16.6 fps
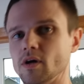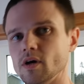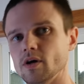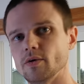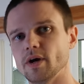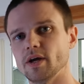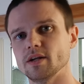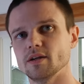
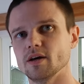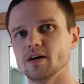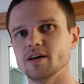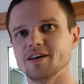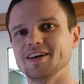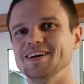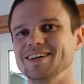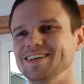Alright,
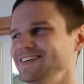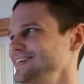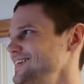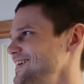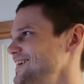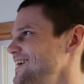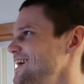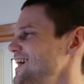
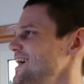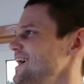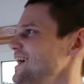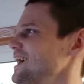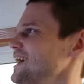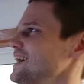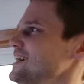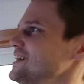I
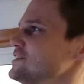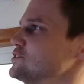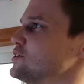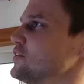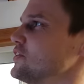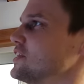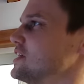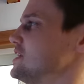
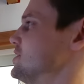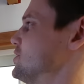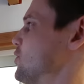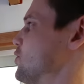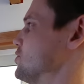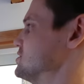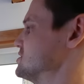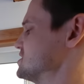drilled the
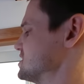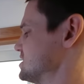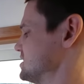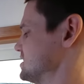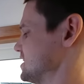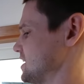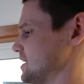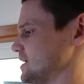keyholes,
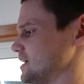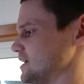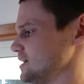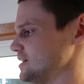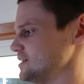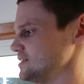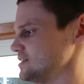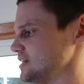
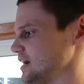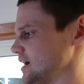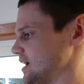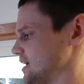and